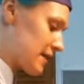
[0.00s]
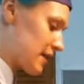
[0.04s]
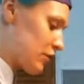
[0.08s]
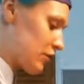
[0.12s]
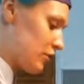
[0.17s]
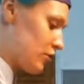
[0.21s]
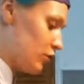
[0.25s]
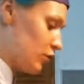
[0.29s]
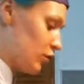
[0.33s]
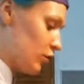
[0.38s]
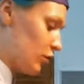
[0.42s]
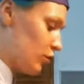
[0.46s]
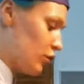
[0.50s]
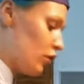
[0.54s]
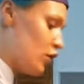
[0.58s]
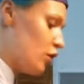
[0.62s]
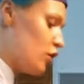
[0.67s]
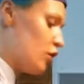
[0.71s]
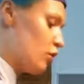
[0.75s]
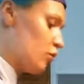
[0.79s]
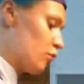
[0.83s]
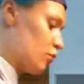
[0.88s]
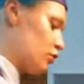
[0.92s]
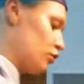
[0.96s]
that you
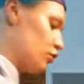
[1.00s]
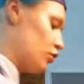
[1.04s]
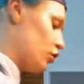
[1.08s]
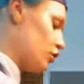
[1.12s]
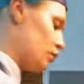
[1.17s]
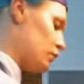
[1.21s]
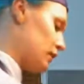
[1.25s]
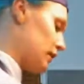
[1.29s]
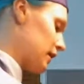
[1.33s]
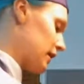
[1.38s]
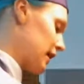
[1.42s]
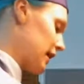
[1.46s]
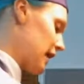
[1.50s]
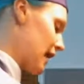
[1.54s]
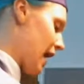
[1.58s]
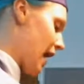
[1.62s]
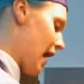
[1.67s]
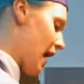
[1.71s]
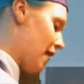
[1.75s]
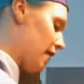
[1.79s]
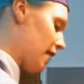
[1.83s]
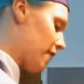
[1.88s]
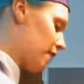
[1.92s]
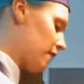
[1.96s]
would normally
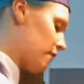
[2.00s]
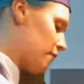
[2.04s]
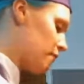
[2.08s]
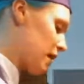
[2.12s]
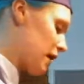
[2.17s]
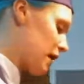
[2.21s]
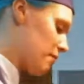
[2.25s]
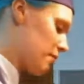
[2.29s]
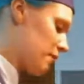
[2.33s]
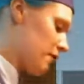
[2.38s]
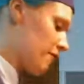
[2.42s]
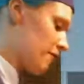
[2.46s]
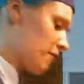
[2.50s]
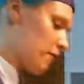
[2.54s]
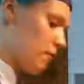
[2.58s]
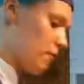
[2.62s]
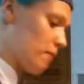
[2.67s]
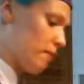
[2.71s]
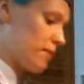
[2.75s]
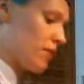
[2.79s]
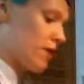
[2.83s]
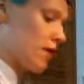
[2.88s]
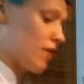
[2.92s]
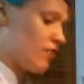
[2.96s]
have maybe
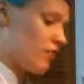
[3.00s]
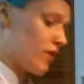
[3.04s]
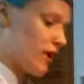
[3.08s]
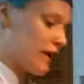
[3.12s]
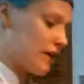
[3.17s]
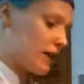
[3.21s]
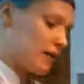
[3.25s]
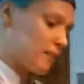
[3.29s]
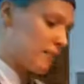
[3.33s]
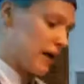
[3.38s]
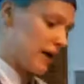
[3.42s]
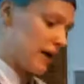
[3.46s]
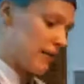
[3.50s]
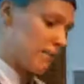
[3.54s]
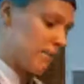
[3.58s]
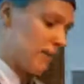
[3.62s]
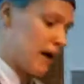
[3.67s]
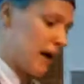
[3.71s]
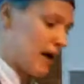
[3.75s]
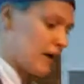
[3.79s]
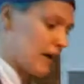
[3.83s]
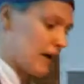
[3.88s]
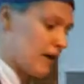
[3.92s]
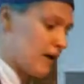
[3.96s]
from ready-made
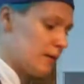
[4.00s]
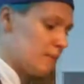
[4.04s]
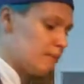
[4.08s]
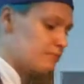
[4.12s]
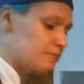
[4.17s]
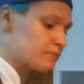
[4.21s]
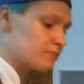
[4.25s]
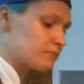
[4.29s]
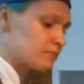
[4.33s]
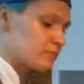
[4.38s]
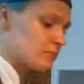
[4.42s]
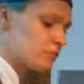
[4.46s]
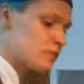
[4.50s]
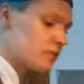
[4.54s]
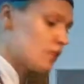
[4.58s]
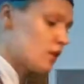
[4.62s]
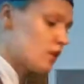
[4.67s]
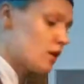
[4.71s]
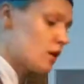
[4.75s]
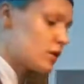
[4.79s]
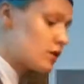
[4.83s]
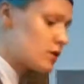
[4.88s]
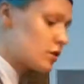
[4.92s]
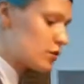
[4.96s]
batter.
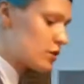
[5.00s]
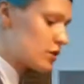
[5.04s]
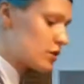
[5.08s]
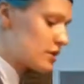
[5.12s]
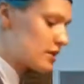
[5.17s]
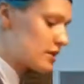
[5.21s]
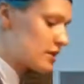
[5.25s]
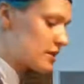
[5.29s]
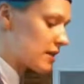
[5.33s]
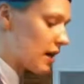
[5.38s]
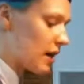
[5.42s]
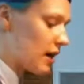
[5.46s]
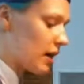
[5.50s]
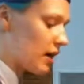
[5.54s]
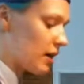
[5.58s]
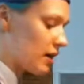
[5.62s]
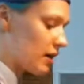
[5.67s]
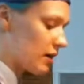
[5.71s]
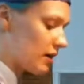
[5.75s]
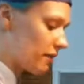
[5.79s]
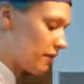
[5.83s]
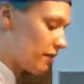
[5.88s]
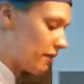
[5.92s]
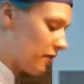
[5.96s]
So just
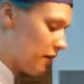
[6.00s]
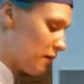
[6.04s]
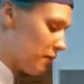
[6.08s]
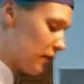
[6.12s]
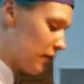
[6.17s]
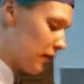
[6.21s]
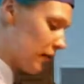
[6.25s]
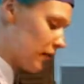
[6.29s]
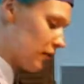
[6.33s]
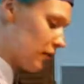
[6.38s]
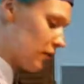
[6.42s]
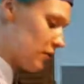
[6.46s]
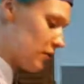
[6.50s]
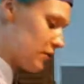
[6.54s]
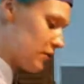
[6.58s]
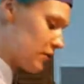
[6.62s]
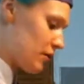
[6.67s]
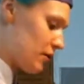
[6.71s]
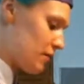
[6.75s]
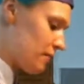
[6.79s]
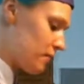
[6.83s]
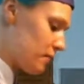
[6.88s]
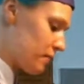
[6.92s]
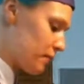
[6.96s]
kind of flipping
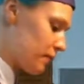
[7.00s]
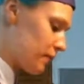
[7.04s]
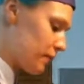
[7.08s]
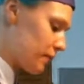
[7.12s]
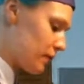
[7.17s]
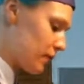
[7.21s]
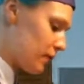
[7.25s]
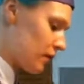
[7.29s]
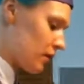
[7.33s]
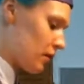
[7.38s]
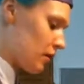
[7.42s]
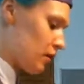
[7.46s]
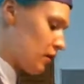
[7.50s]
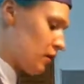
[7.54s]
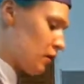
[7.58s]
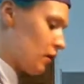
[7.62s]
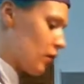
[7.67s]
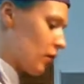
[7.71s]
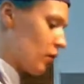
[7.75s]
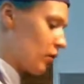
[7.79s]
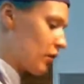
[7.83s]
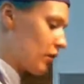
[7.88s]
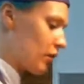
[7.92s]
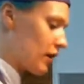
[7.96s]
those
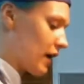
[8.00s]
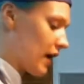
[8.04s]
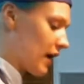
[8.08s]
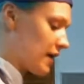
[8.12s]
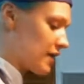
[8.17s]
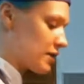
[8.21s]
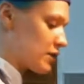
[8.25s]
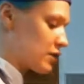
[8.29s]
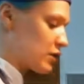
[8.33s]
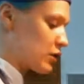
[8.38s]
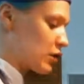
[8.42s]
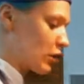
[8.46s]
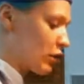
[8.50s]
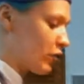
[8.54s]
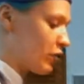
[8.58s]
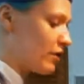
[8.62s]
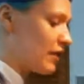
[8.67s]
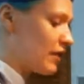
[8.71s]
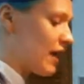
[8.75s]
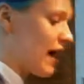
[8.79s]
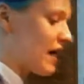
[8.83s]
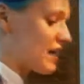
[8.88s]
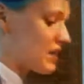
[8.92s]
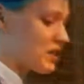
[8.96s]
up. Okay, so
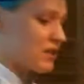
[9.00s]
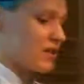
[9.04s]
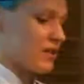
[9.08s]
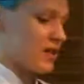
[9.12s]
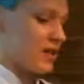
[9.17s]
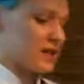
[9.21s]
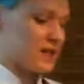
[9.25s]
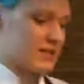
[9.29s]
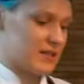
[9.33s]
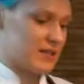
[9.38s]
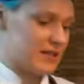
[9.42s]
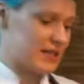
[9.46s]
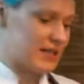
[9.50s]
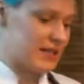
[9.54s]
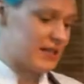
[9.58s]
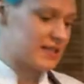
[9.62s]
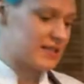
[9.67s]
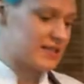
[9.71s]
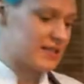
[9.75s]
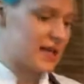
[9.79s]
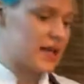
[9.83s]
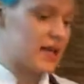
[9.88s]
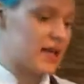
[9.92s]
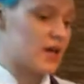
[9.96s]
that's nice and
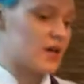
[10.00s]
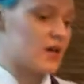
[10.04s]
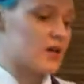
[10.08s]
easy.